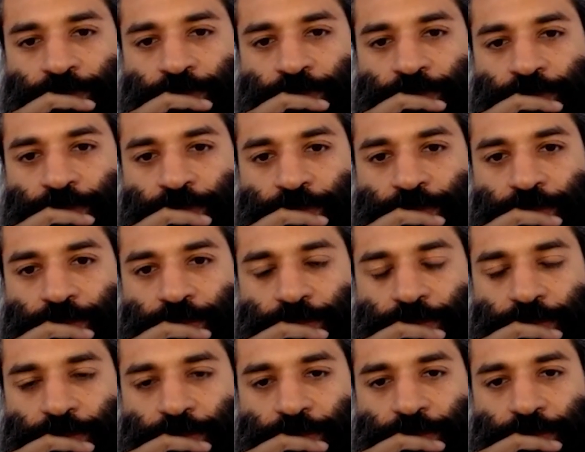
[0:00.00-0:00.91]

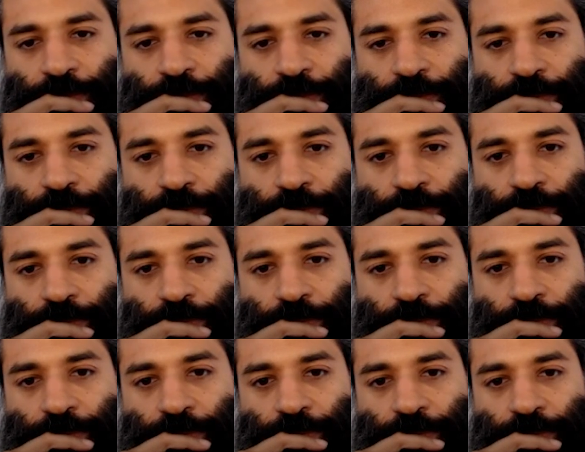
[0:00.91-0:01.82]

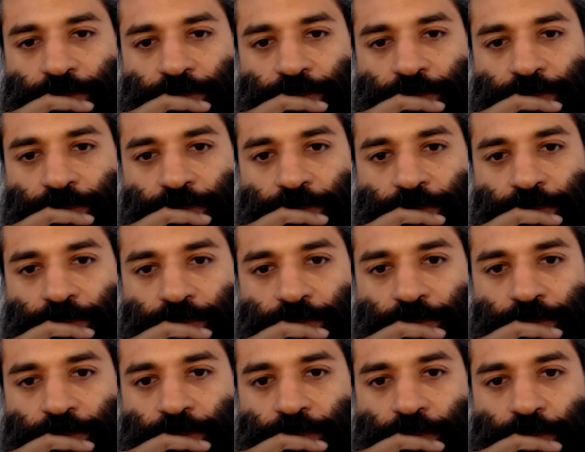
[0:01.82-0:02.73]

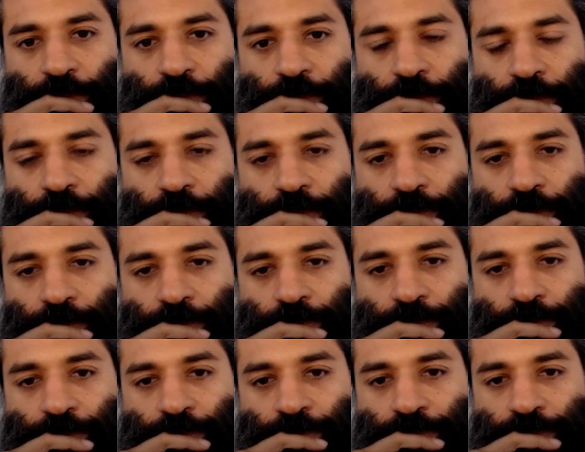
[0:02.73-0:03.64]

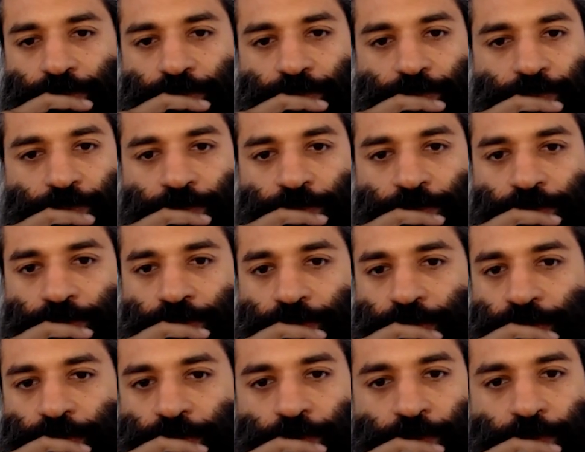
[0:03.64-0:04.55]

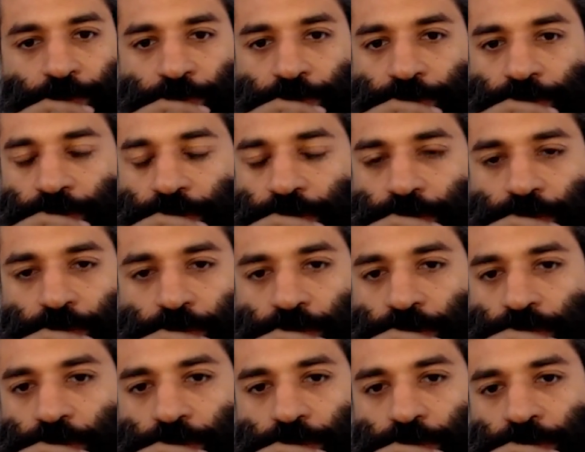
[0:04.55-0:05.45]

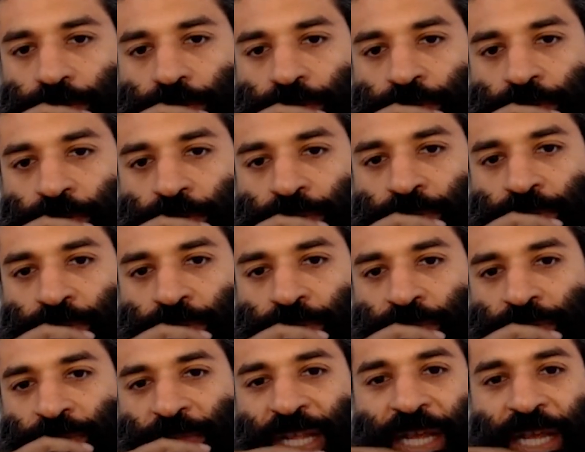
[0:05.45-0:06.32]
The person shown says nothing.